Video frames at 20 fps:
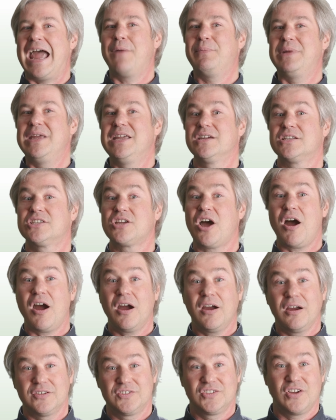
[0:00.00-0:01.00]
how many
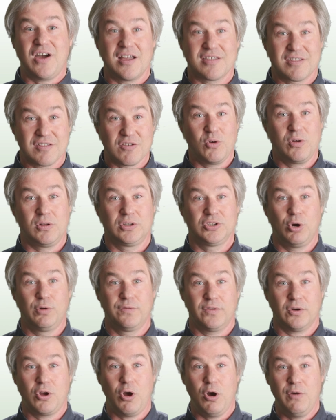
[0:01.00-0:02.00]
guitars got sold
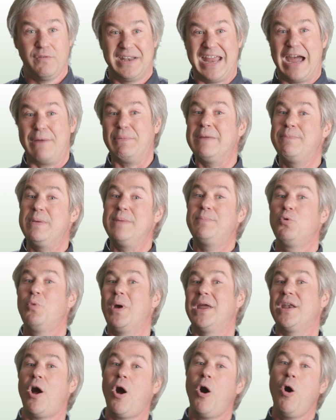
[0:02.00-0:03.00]
over COVID. How many people
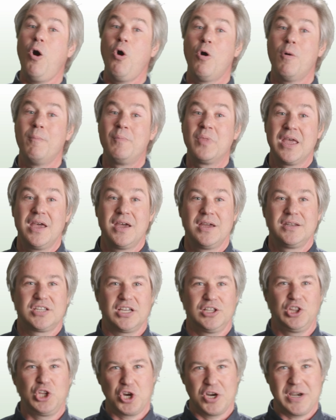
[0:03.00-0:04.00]
went home
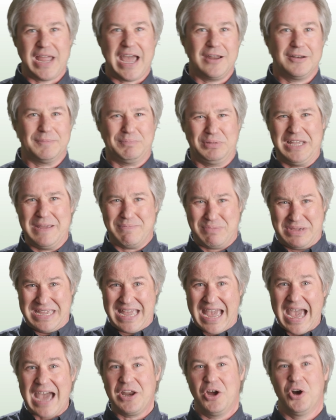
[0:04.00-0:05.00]
to learn how to play
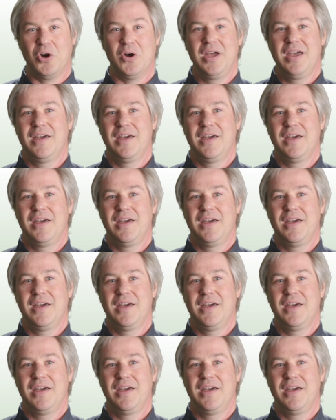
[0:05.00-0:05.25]
piano?